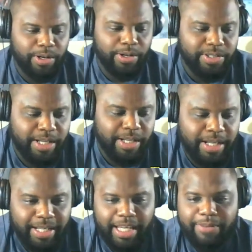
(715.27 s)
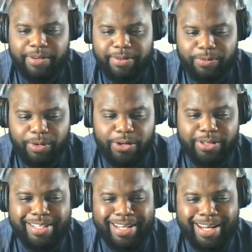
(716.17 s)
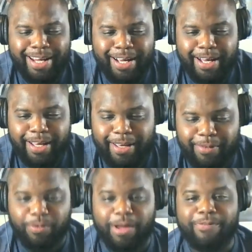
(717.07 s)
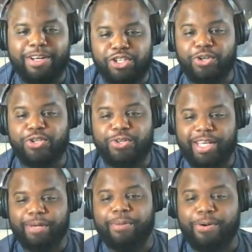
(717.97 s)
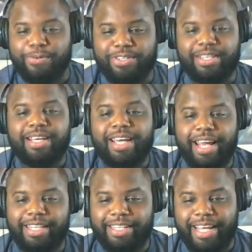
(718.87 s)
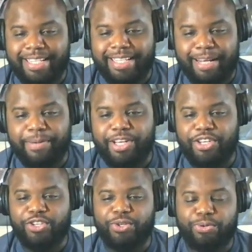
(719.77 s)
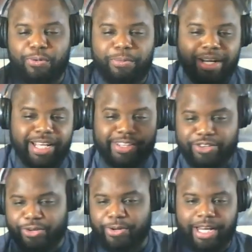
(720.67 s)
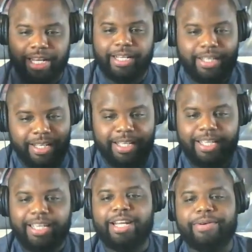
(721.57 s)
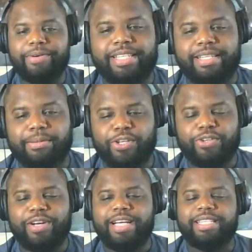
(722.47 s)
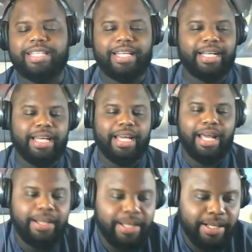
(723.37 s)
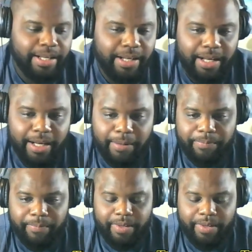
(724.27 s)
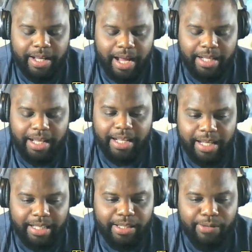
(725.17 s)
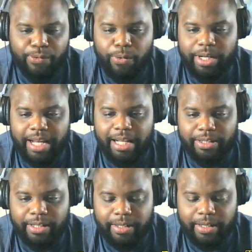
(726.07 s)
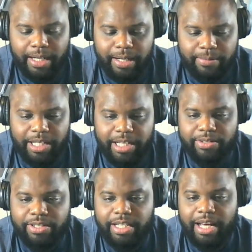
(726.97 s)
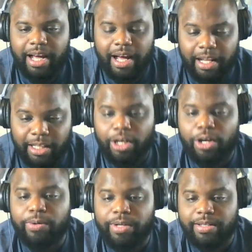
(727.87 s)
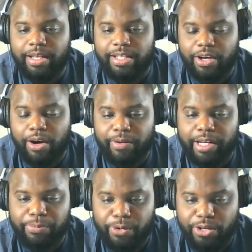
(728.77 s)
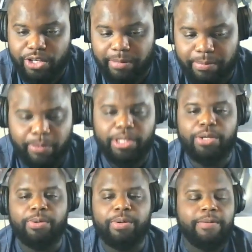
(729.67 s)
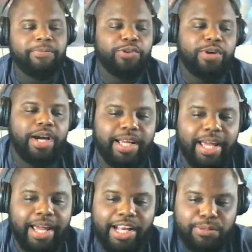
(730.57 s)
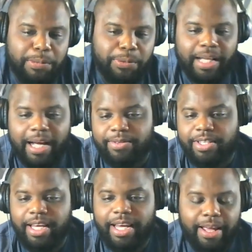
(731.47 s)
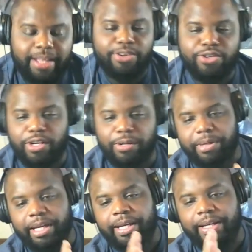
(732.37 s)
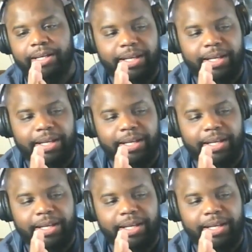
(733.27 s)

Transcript: words. He even went on to say, uh, if I showed you the emotes and the dance animations, you throw money at the screen. You just something crazy like that. Um, I, I think that the forty dollar uh, D L C alone is, is already pushing it. But when you try to edge people out and say, hey, there's going to be